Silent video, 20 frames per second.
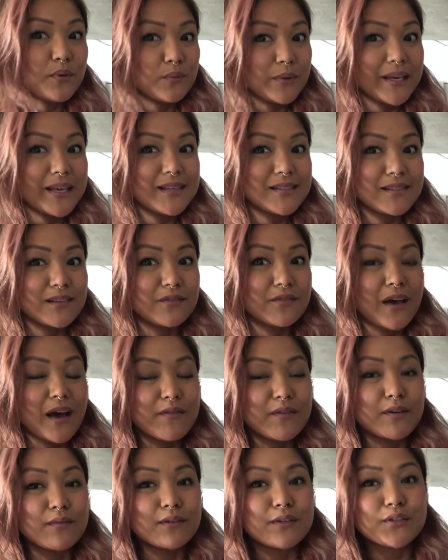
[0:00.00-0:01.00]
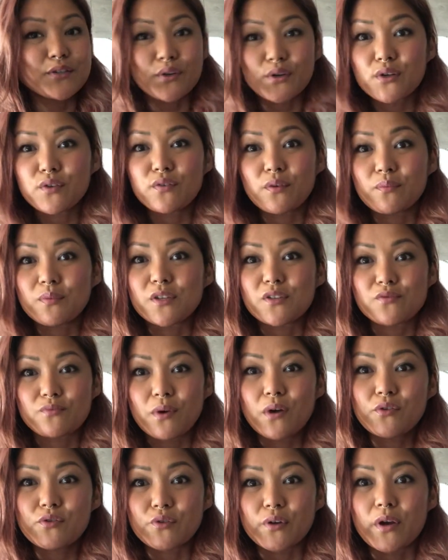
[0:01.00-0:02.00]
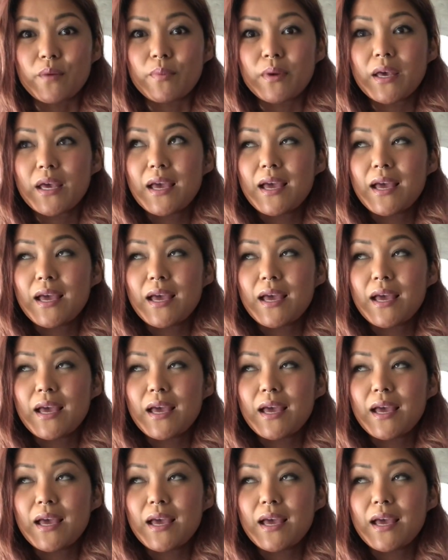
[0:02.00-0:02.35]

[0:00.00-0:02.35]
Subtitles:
weeks of having returned from this road trip,